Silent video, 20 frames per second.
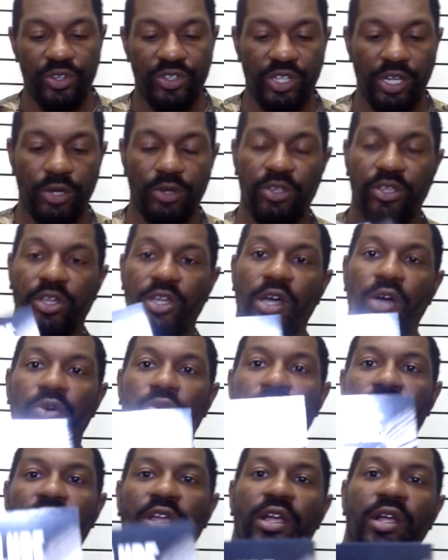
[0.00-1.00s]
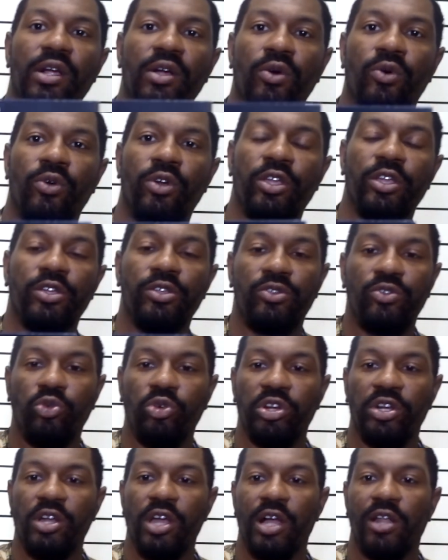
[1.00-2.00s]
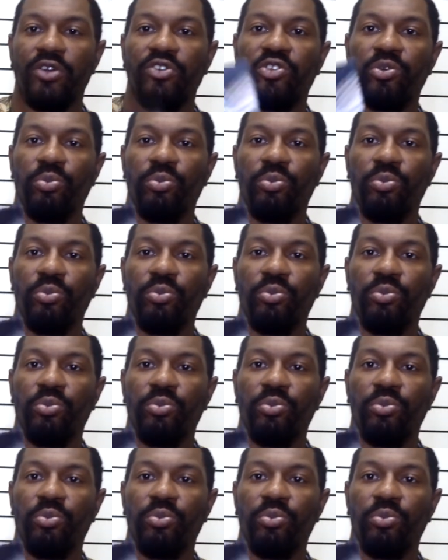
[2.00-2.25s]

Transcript: So you go on there, order you $20